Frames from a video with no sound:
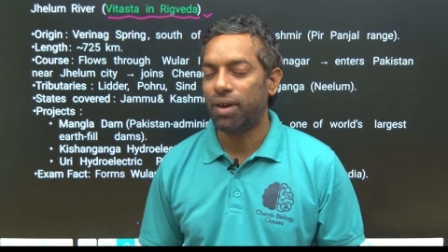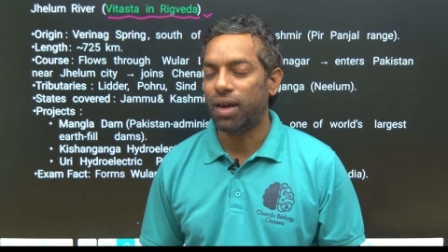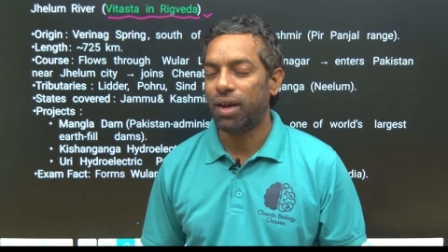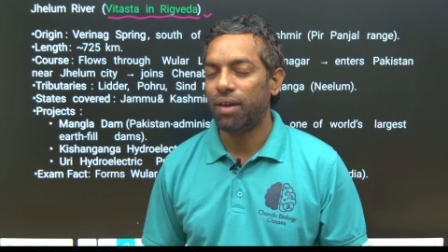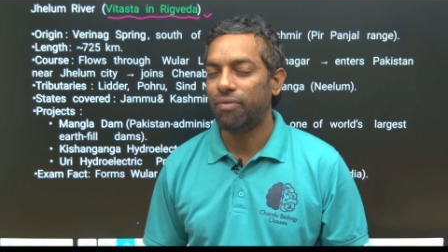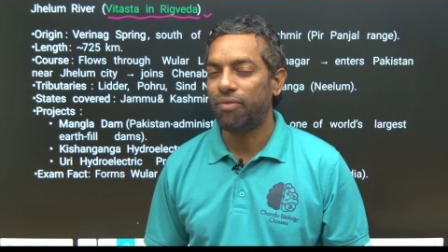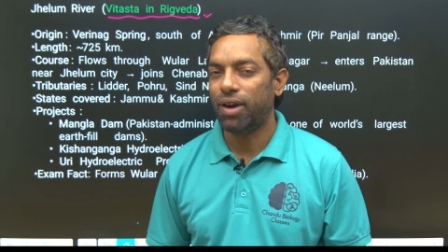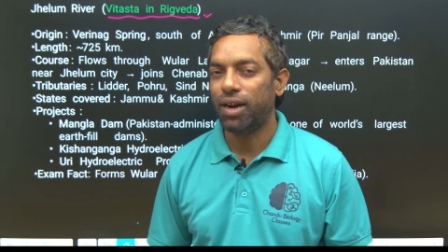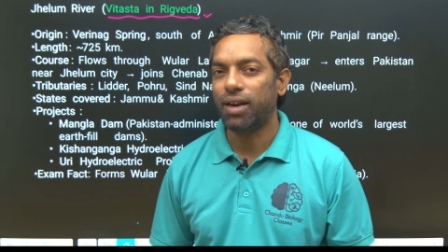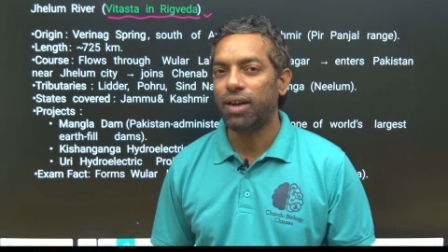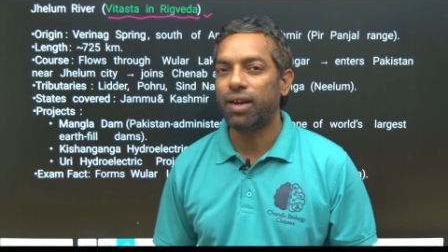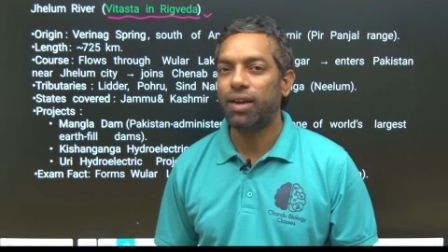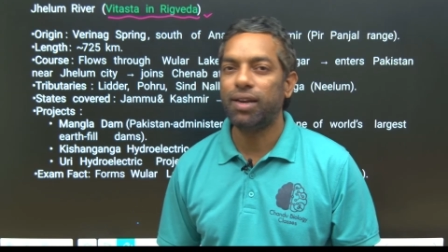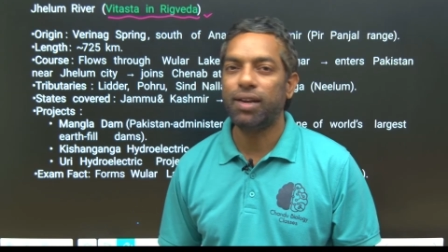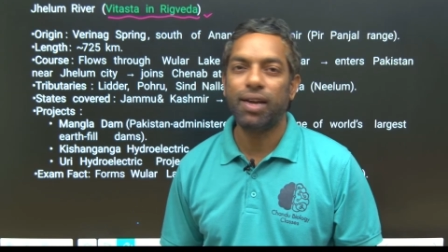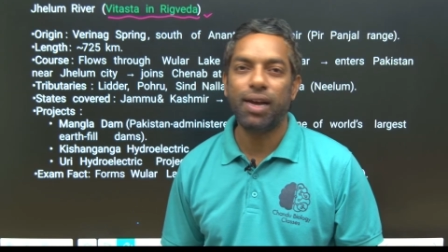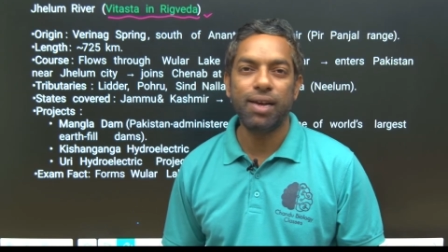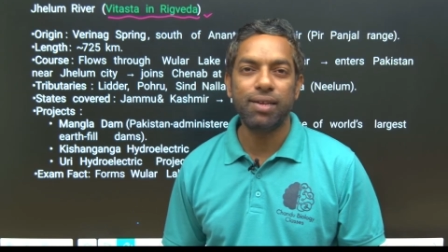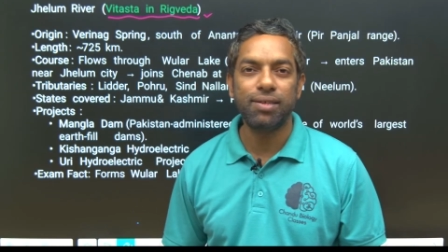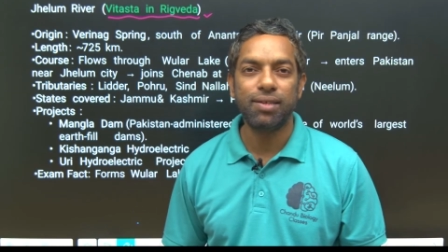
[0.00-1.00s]
forgot,
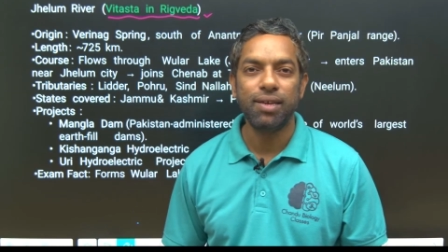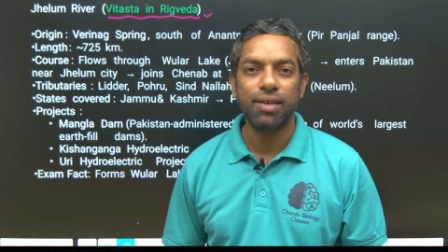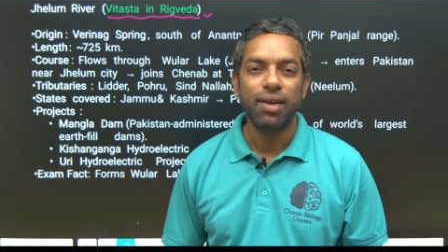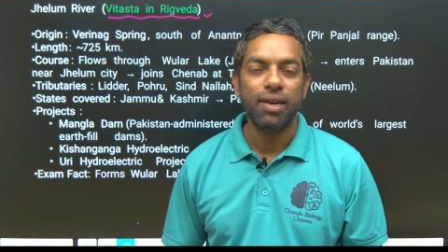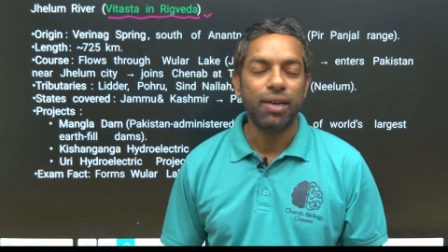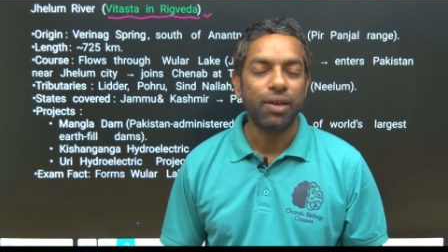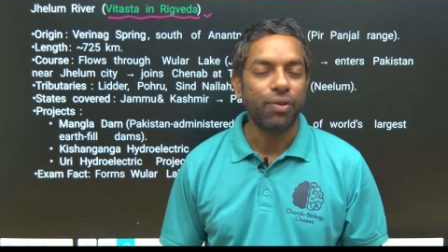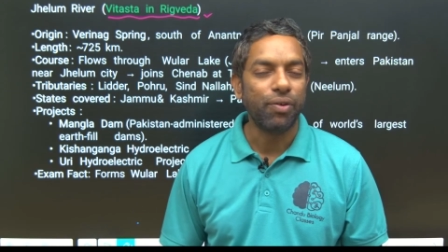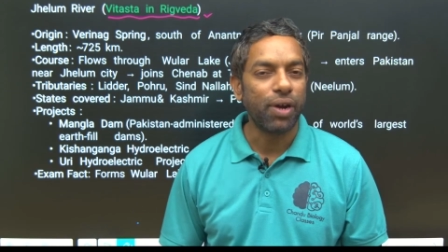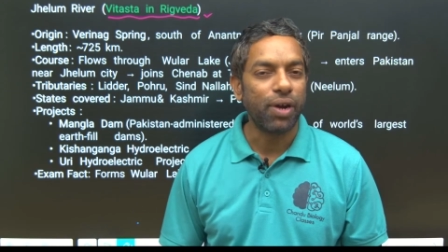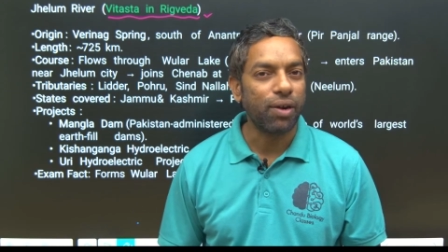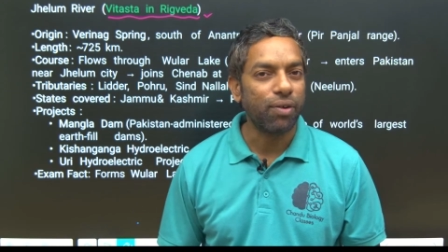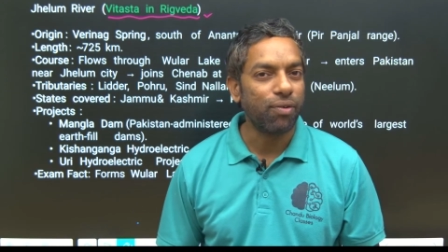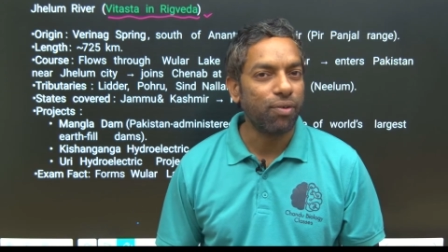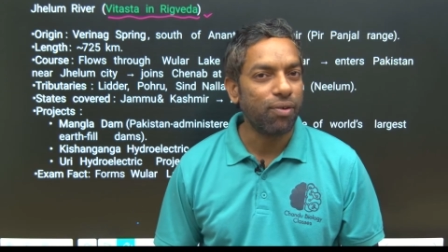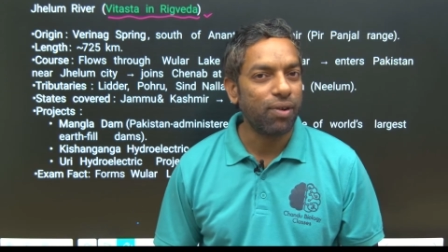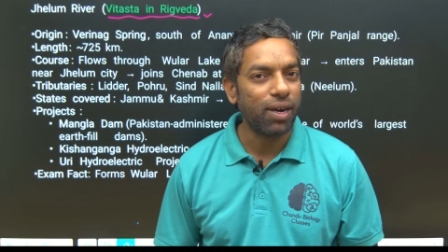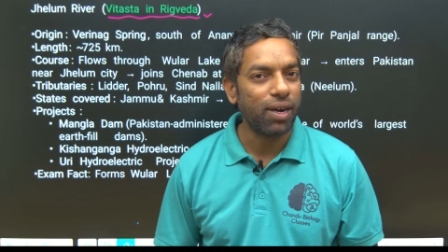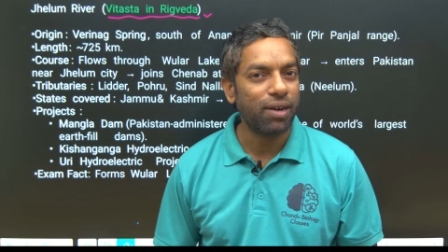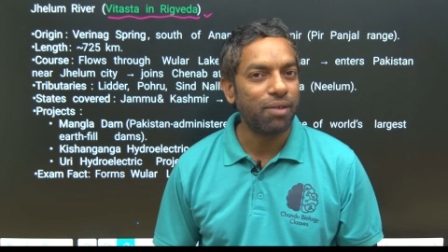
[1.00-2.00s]
guys. You can
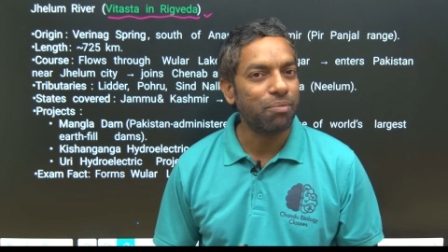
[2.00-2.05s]
Google it.